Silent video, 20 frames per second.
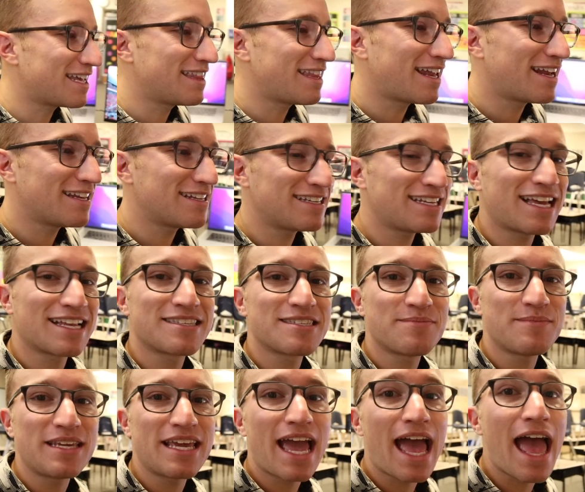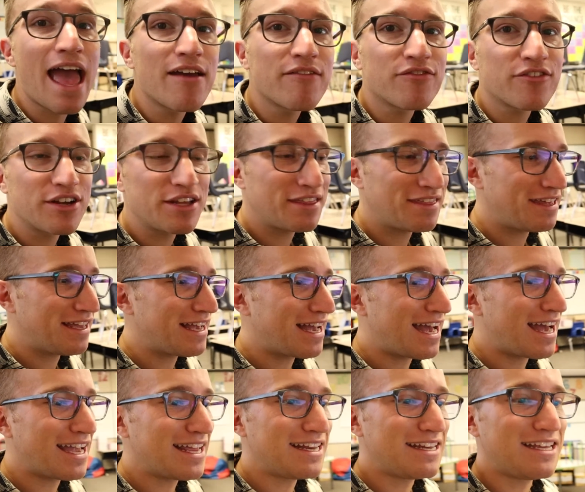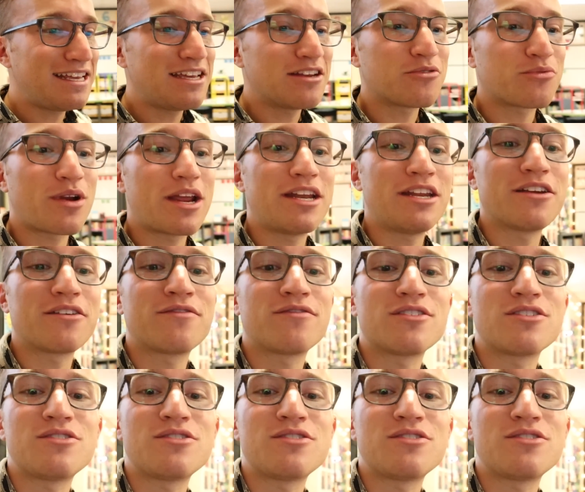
and then it gets me everything I need right here for